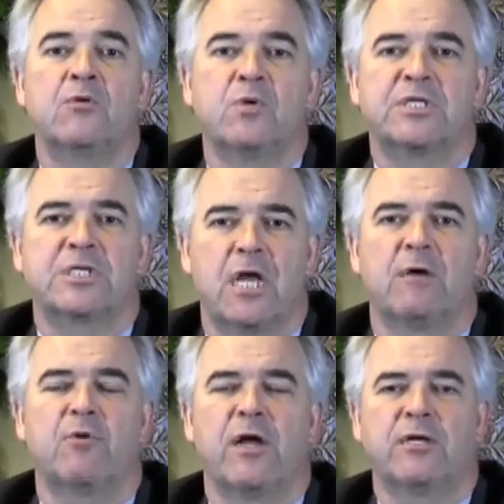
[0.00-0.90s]
We
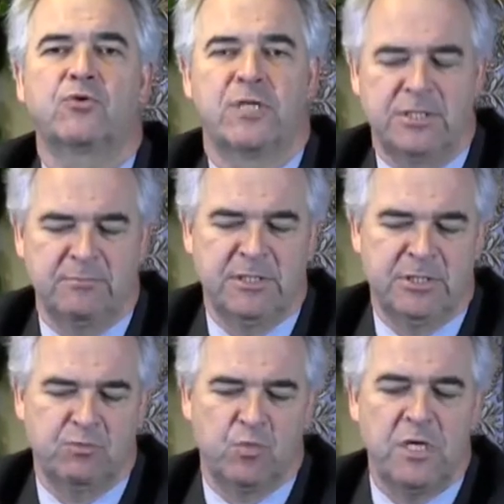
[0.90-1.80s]
celebrate
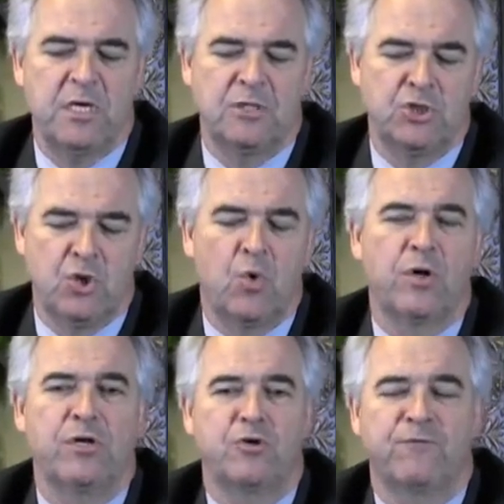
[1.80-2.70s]
Christmas. We
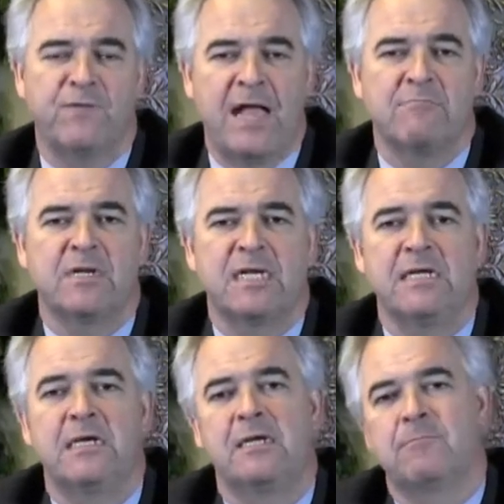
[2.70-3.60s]
enjoy your
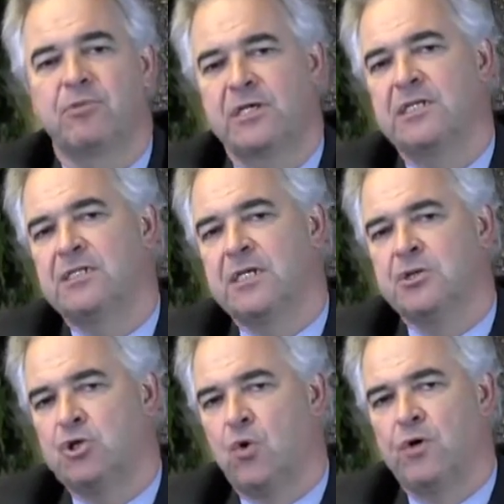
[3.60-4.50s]
family. Please
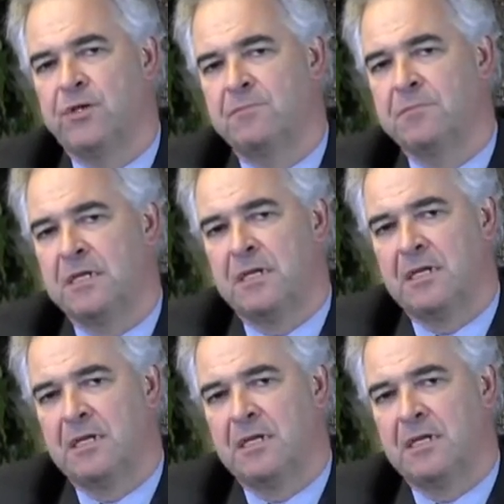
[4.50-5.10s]
enjoy them